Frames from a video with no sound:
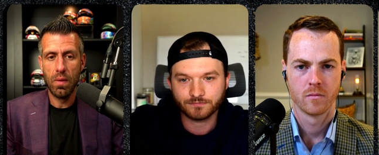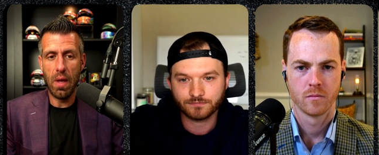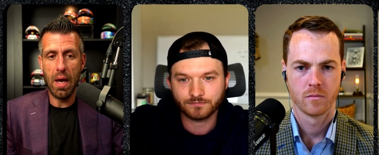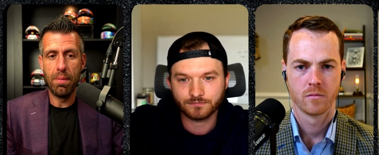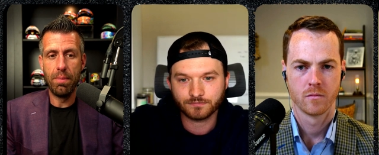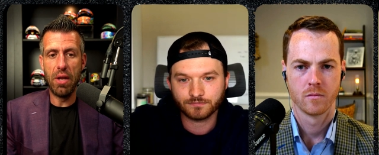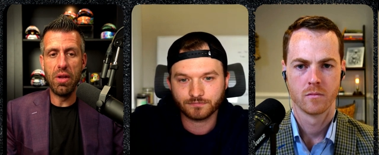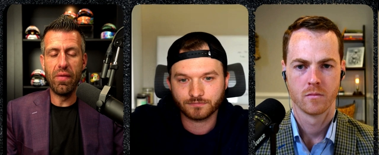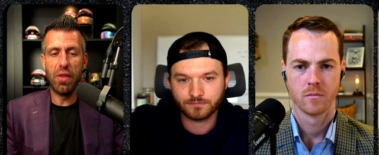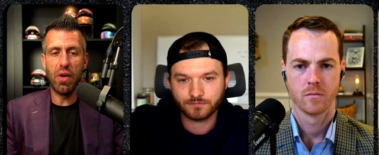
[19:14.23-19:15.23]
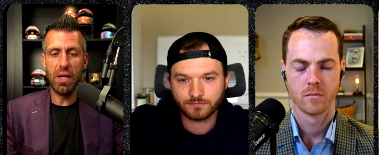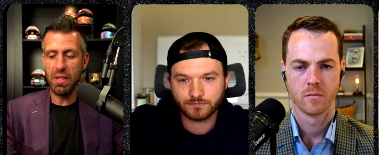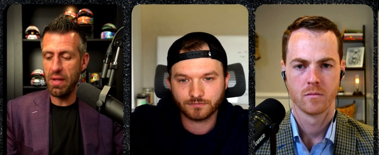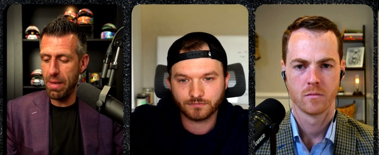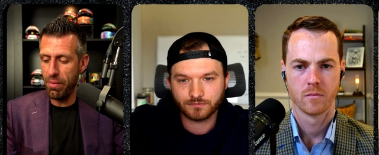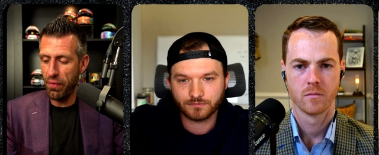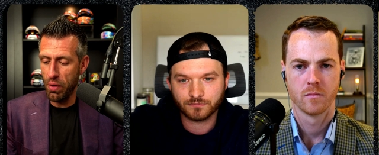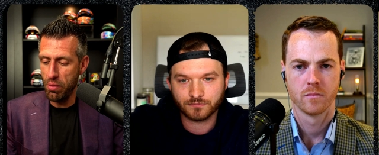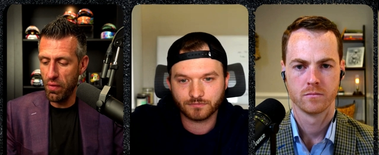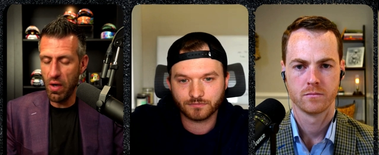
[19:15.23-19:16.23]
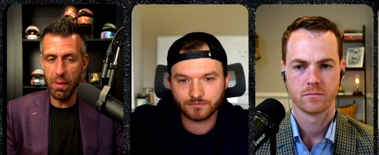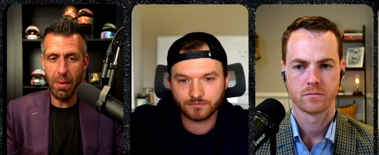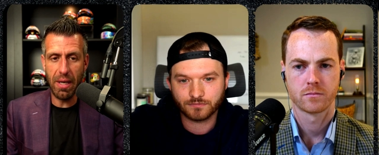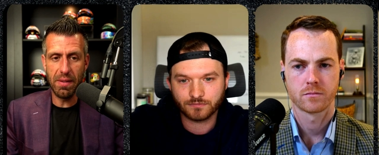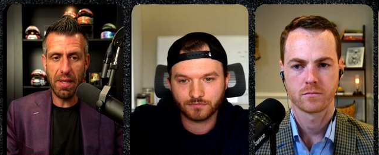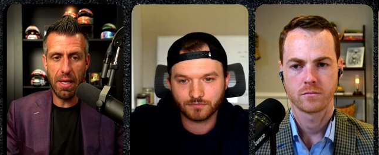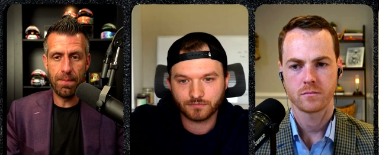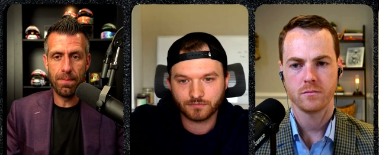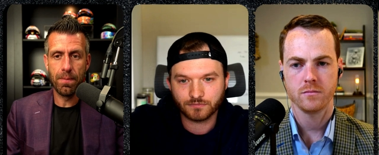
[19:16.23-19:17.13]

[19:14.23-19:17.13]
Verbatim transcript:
Speaker 1: Yeah. Ben, you have any thoughts on that before we move on to mindset?